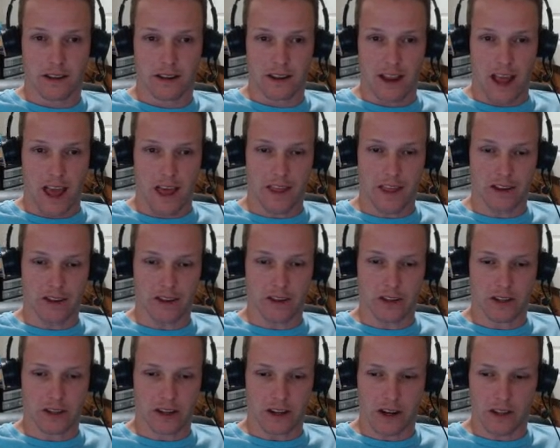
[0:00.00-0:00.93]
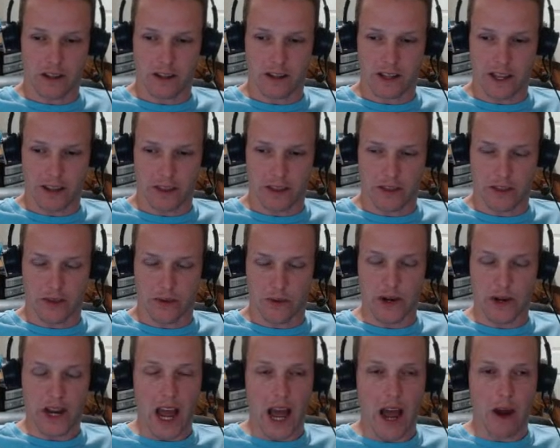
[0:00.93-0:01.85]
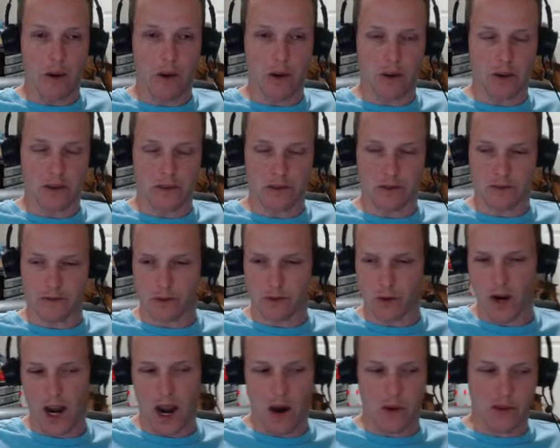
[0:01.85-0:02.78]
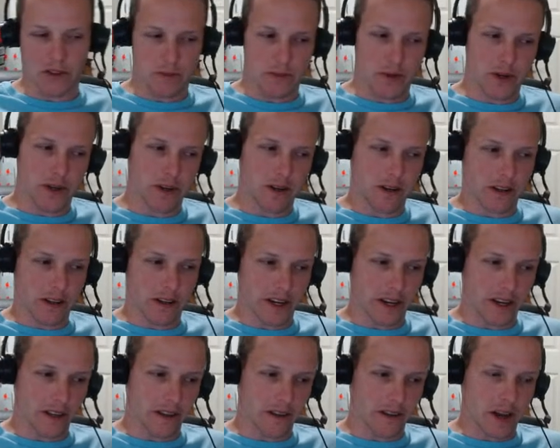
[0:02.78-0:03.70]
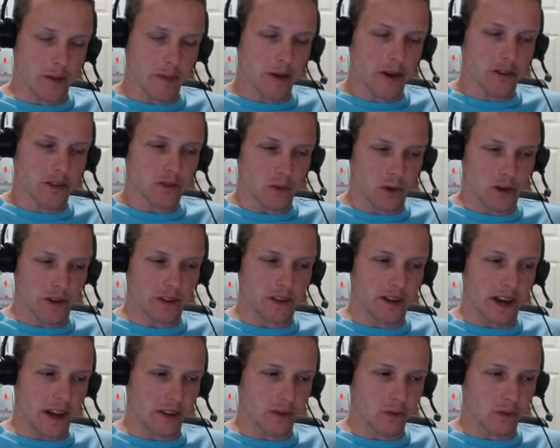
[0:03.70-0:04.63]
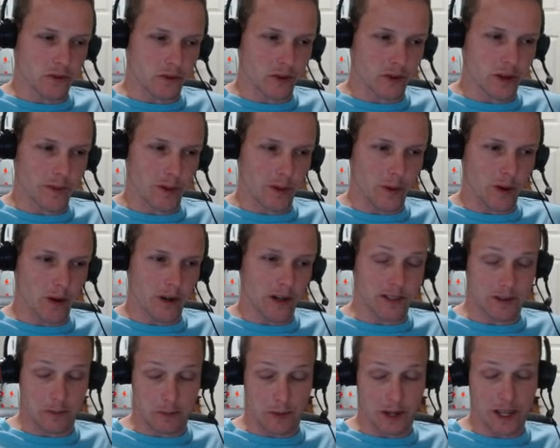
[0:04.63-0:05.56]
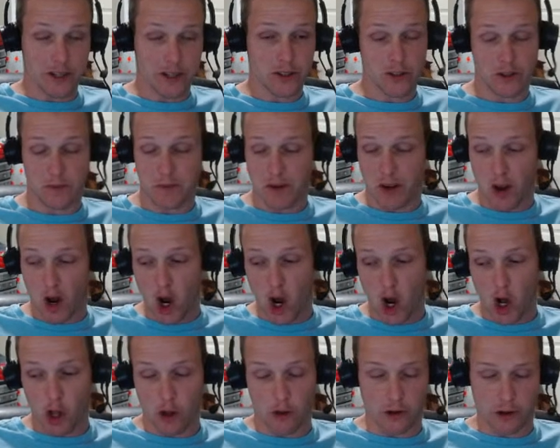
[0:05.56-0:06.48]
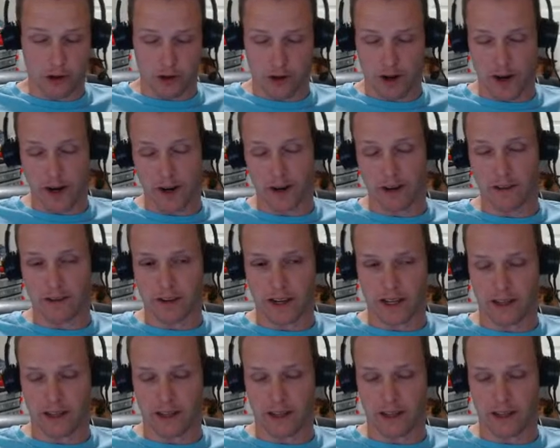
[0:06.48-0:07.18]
And then took another like 3 hours, 4 hours to put it all together. I mean, it was worth it afterwards, don't get me wrong, because the planes just be all on the ground.